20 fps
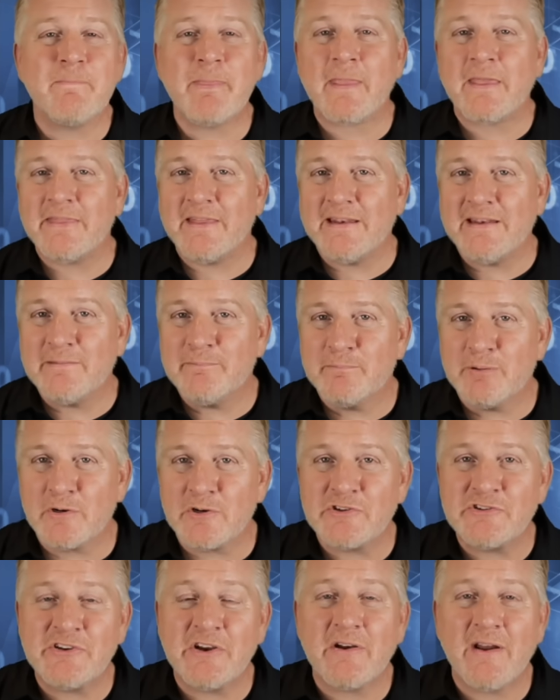than
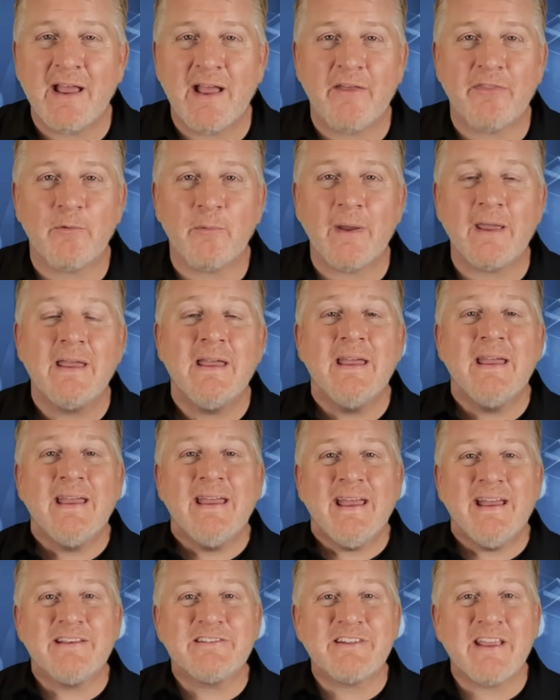Berkshire Hathaway
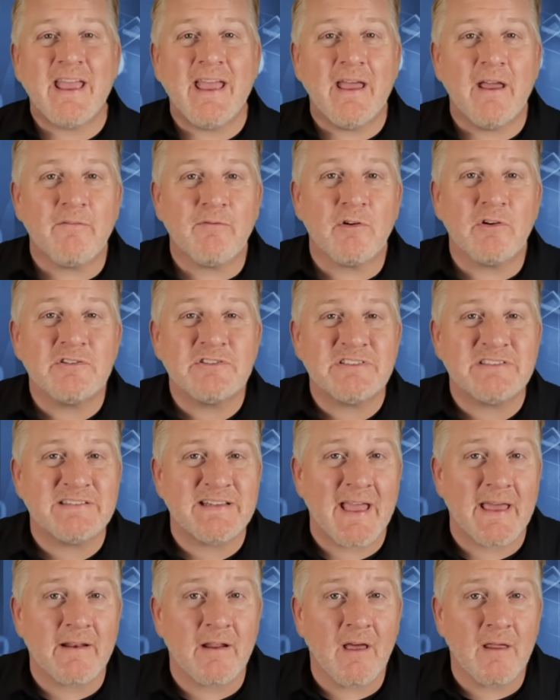has ever
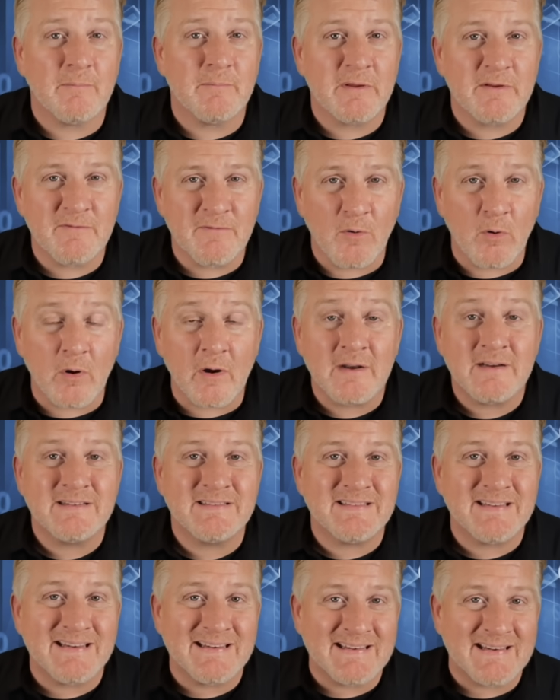sat on before
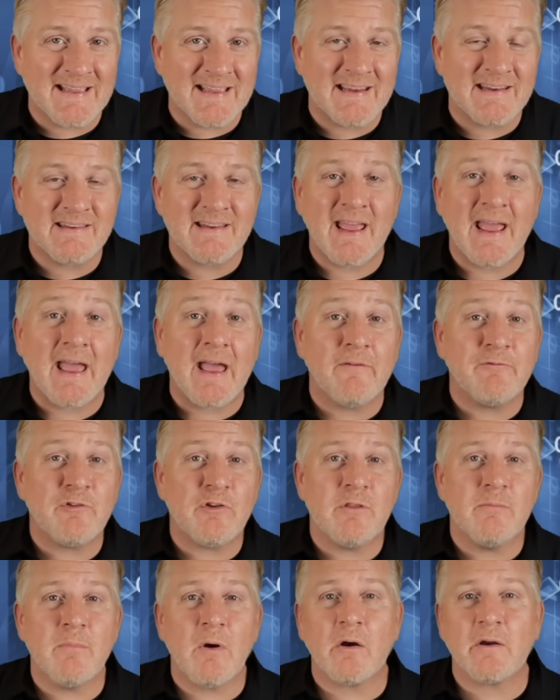tonight after
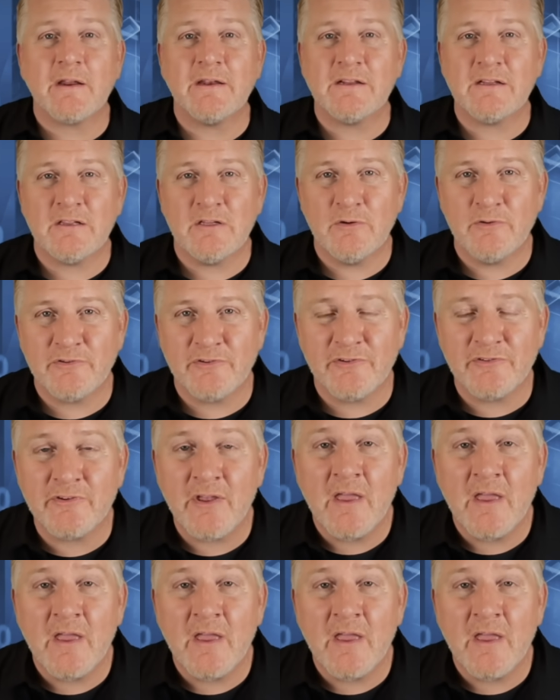the market closes